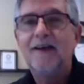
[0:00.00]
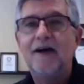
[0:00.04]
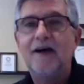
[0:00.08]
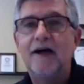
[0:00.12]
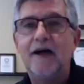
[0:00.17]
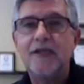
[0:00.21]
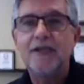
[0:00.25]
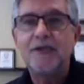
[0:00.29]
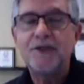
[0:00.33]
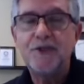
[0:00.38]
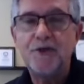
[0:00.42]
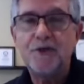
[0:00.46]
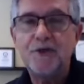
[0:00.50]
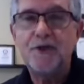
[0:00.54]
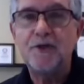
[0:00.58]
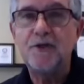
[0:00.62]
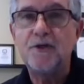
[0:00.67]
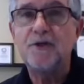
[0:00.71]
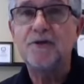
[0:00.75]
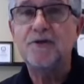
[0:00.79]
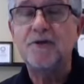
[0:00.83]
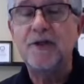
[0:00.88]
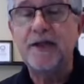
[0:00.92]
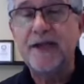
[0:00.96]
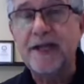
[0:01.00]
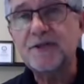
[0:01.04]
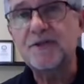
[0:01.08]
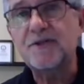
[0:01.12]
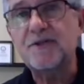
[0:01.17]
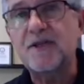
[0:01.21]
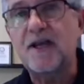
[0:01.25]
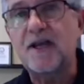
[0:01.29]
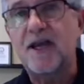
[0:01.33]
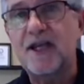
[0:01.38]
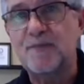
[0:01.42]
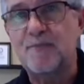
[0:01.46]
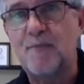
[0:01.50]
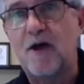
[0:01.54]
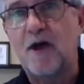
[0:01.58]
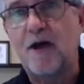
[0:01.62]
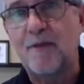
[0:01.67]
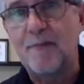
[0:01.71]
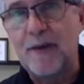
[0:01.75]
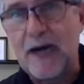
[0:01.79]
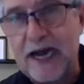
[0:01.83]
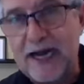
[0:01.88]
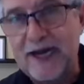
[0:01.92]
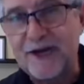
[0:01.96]
is you can use an exercise
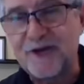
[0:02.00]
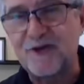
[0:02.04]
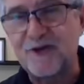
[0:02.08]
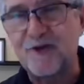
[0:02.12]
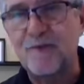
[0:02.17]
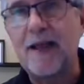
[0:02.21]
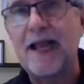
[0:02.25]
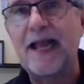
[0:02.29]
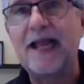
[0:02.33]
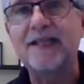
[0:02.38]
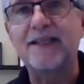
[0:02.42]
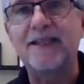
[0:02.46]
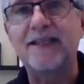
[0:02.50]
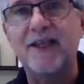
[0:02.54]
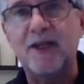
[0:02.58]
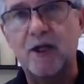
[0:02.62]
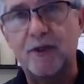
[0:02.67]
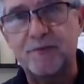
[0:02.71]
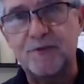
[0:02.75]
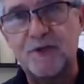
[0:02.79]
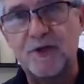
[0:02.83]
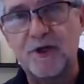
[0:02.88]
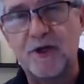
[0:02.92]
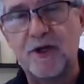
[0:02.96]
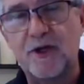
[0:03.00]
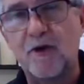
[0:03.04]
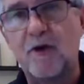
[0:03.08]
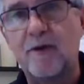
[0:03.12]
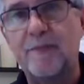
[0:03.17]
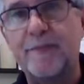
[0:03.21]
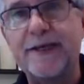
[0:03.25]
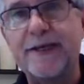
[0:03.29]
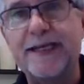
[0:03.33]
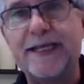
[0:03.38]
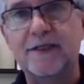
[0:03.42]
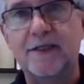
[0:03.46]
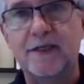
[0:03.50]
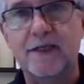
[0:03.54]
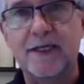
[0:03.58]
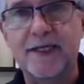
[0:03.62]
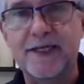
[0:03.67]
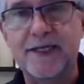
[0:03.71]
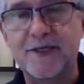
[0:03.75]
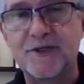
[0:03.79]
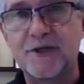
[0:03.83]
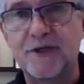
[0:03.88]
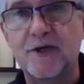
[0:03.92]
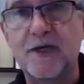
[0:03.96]
ball behind your back that helps you to go up and down a little
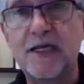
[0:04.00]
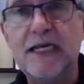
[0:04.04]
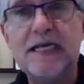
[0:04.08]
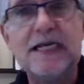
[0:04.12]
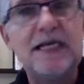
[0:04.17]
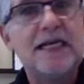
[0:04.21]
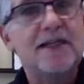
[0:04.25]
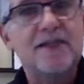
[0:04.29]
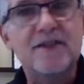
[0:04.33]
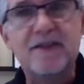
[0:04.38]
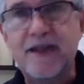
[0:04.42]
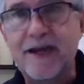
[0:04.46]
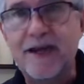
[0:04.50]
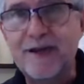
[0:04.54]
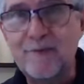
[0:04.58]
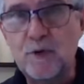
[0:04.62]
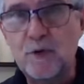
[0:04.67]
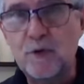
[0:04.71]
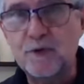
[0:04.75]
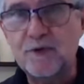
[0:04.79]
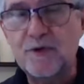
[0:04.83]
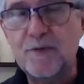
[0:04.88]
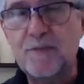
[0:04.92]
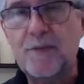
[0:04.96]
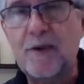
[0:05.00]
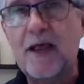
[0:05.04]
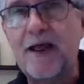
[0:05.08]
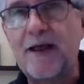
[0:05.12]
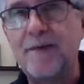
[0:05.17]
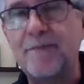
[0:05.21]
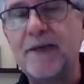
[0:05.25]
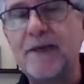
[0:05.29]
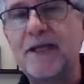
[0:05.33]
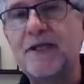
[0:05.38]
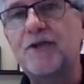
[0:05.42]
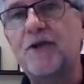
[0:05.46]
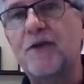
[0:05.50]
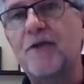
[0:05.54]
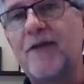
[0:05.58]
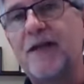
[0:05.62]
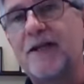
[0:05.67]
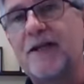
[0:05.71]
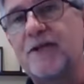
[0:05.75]
easier. Same rules apply. Make sure that